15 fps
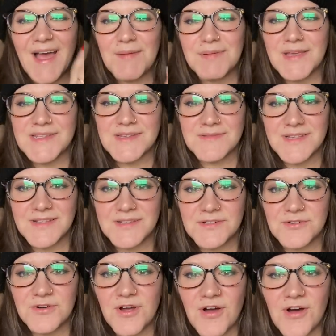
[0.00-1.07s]
I picked up the
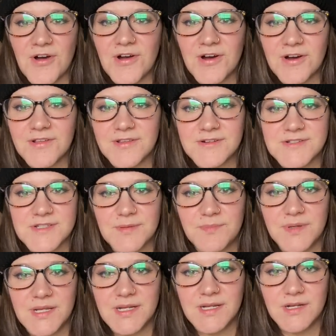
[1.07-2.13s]
little car. There's a
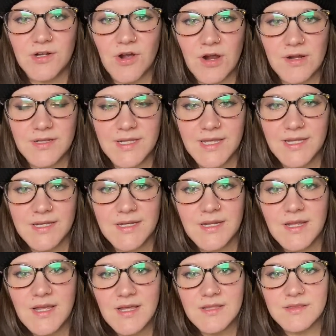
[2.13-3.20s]
beaded garland,
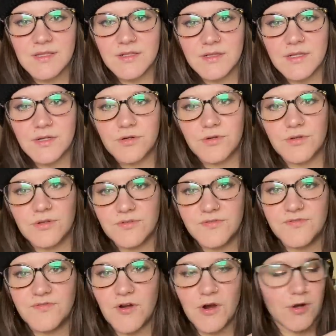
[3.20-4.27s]
the little
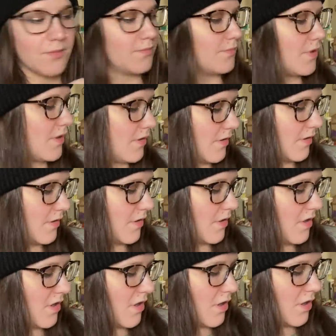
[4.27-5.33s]
farm
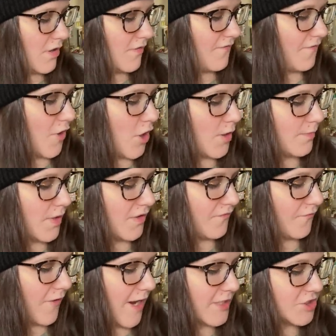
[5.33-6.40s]
Farm
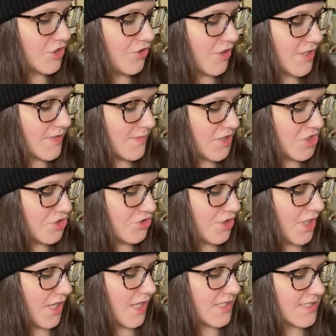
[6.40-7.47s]
Fresh Christmas
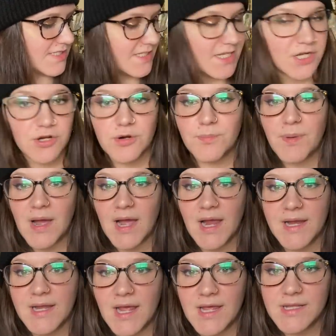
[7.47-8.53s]
Tree, Cedar,
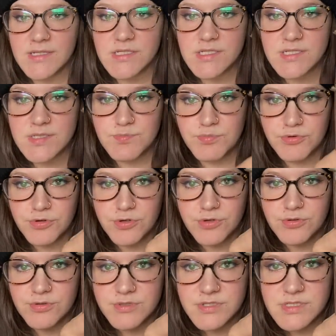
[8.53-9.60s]
Pine, and
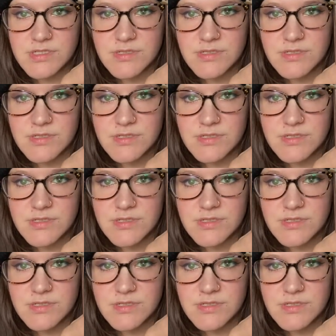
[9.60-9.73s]
Spruce.